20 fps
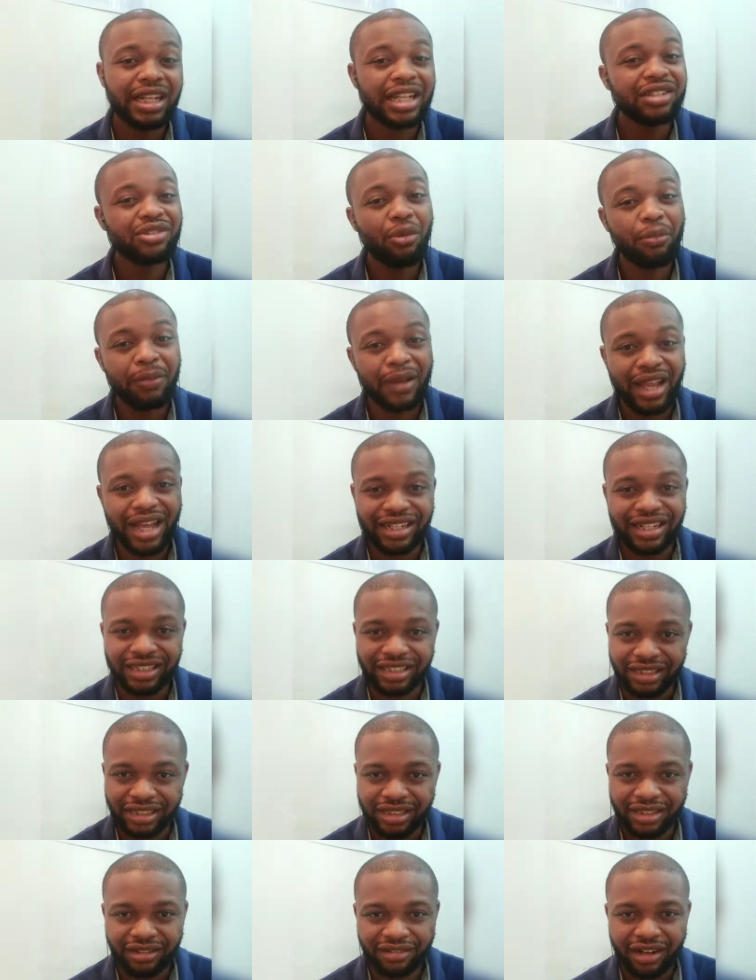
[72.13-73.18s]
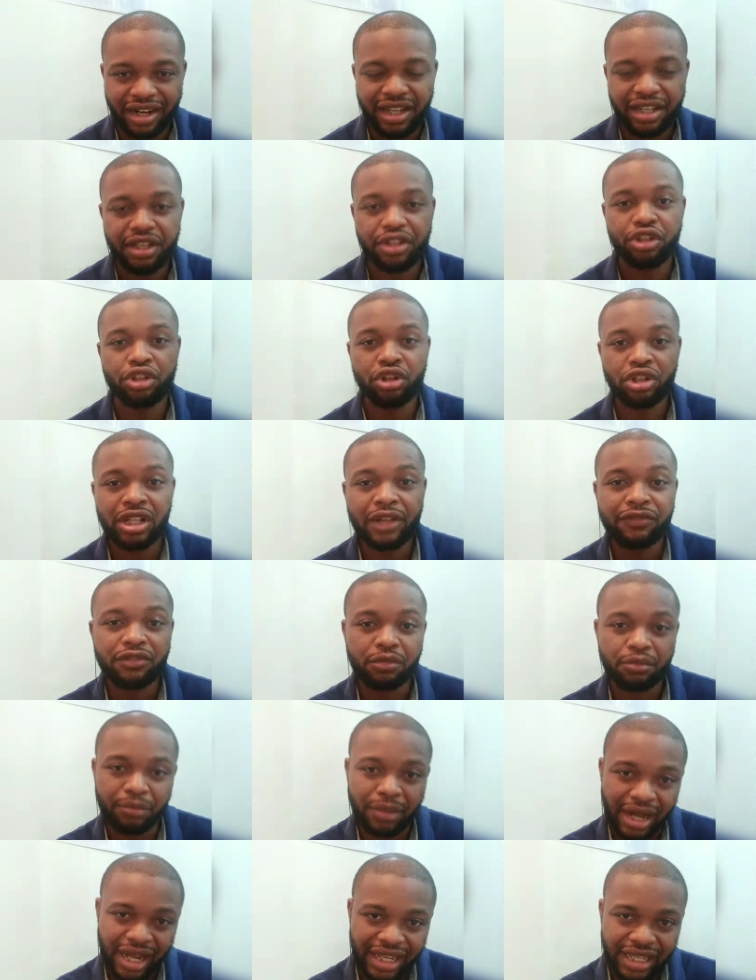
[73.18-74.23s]
There's no planning, right? You just have
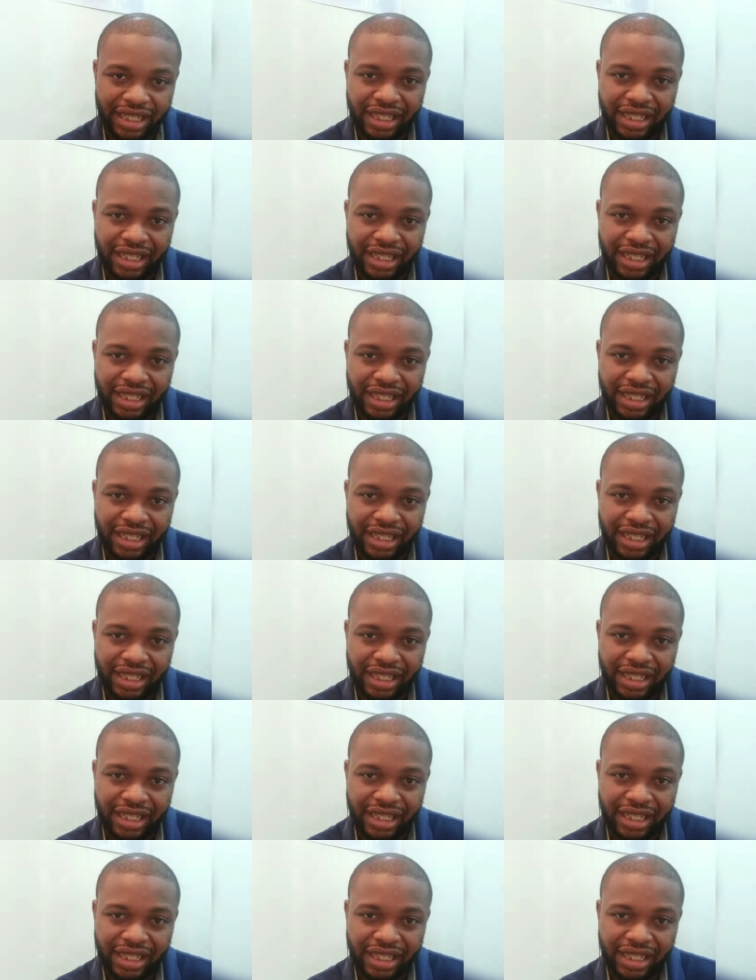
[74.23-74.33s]
to buy.